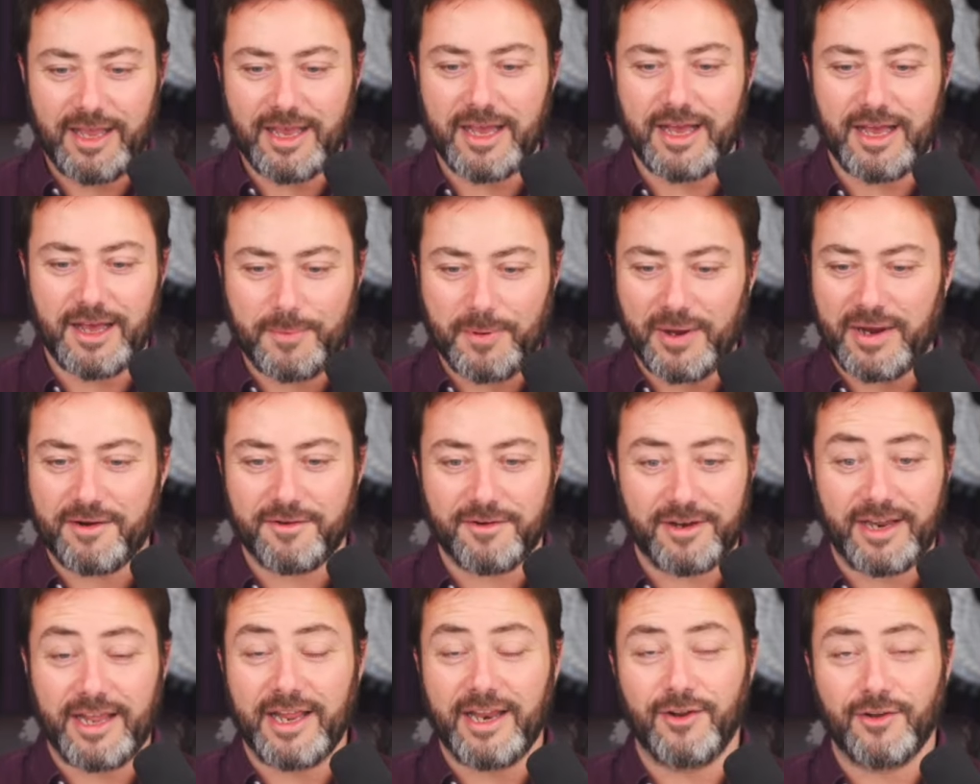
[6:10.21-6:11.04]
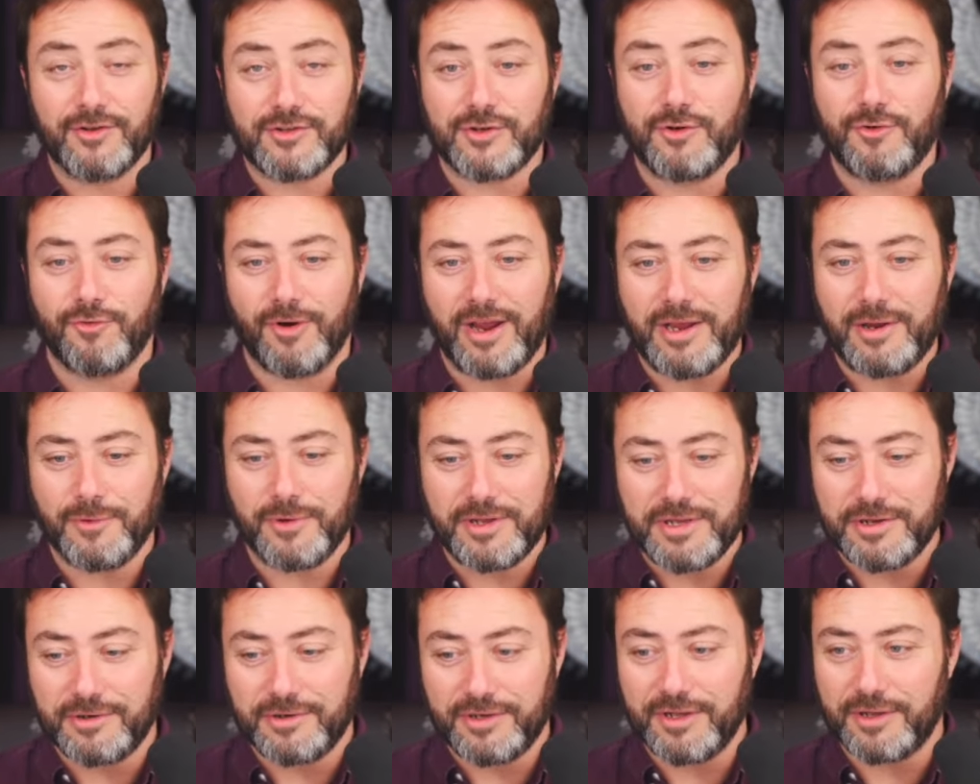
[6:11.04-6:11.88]
Apparently, it looks great when
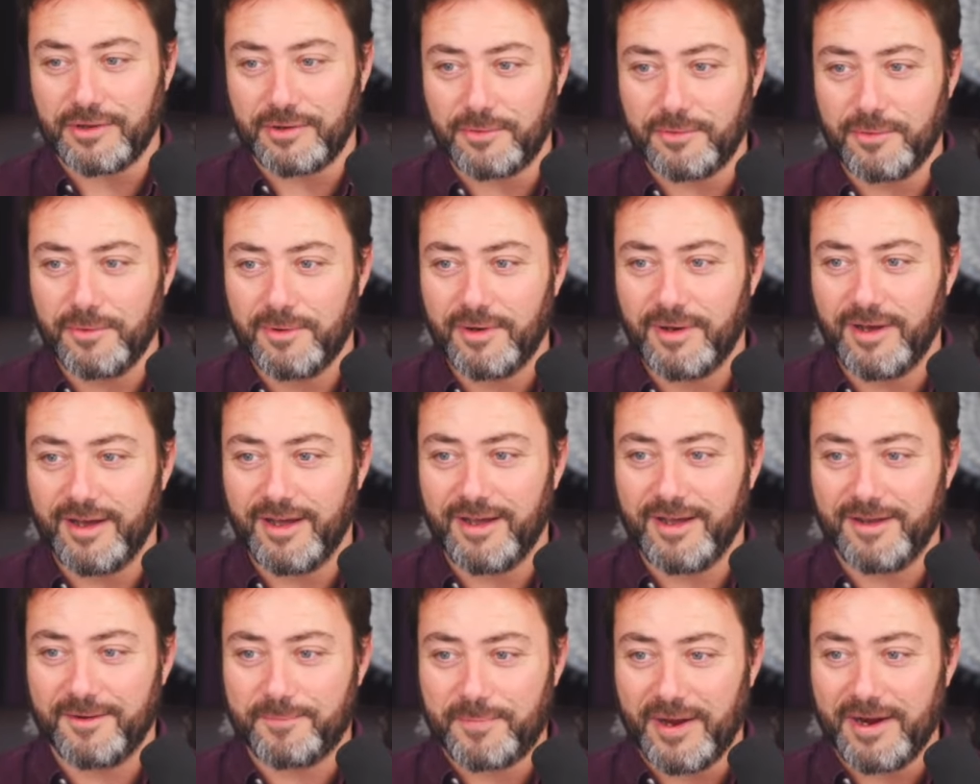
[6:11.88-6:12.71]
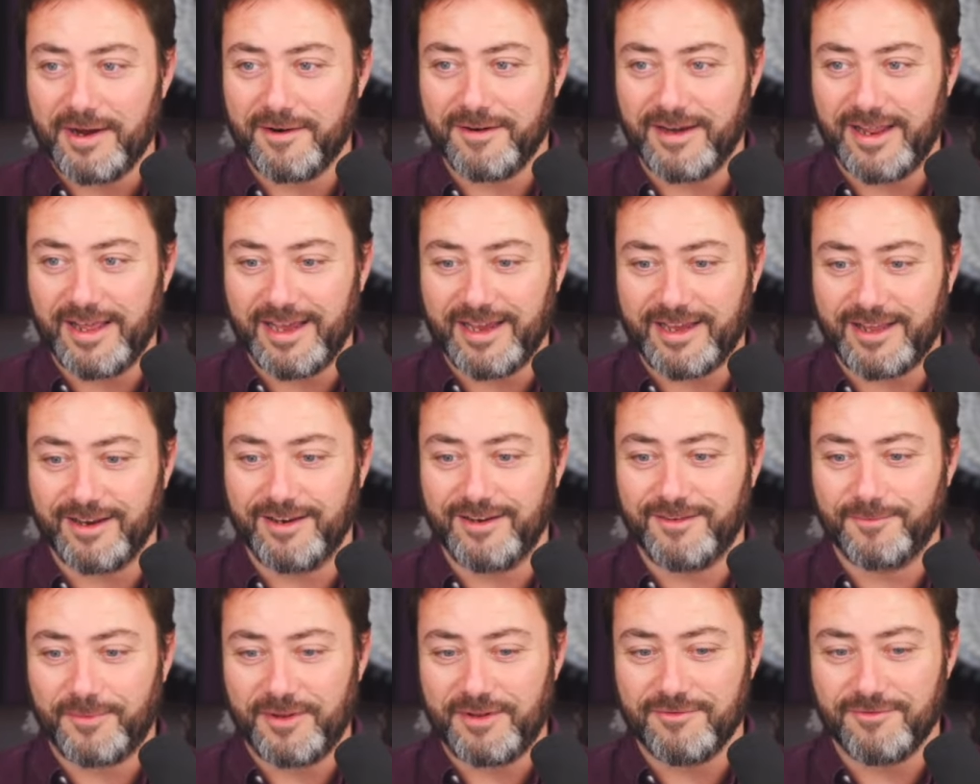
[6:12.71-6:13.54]
you do. Apparently, it
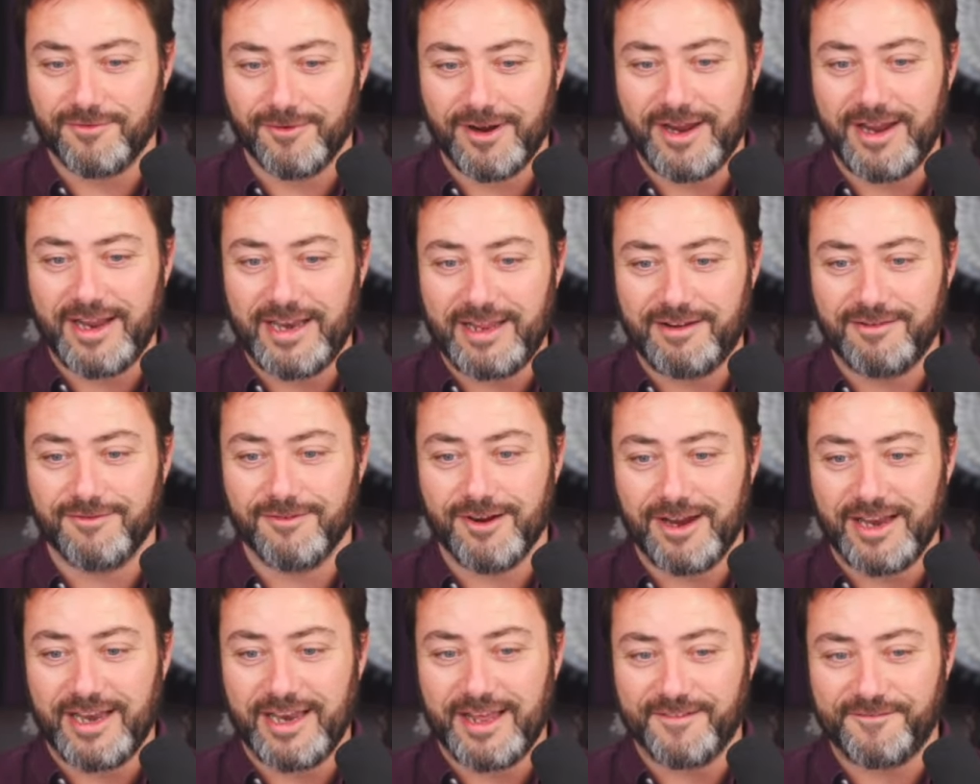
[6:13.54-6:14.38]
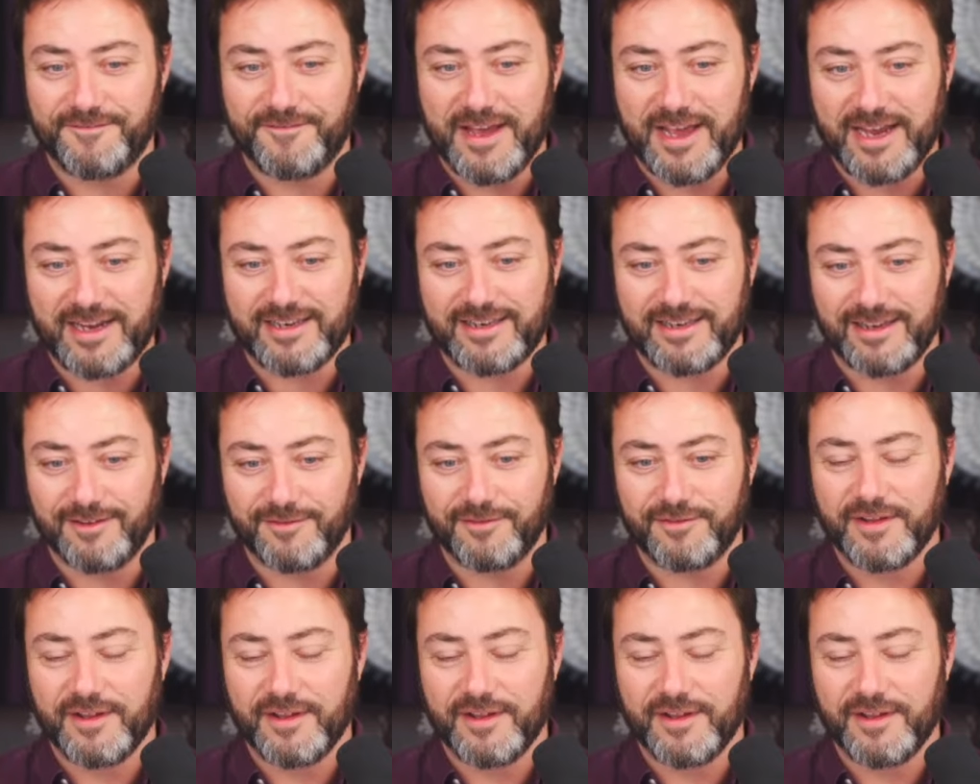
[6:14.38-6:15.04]
can be really, really effective.